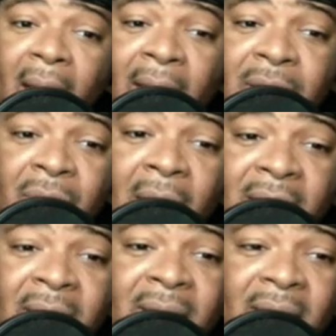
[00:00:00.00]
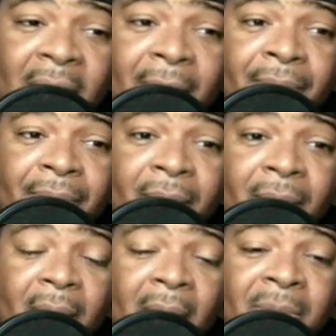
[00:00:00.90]
catch you guys next time.
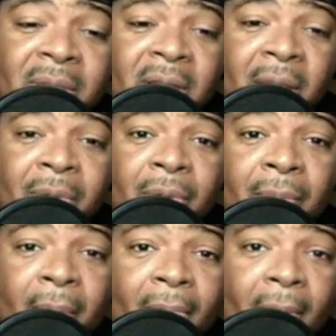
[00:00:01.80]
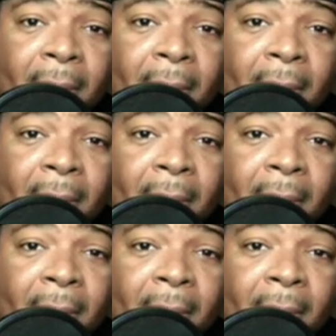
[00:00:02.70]
I'm TW.